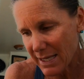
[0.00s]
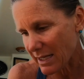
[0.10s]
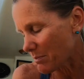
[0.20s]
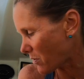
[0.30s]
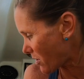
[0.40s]

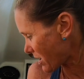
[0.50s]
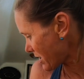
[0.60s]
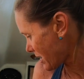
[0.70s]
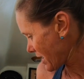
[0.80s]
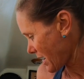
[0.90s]

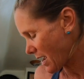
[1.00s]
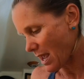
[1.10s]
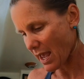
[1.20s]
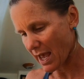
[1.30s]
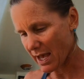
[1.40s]
anymore.
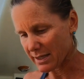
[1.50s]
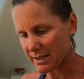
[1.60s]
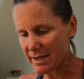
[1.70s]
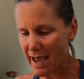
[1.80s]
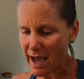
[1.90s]

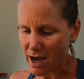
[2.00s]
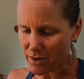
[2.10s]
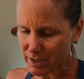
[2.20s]
And now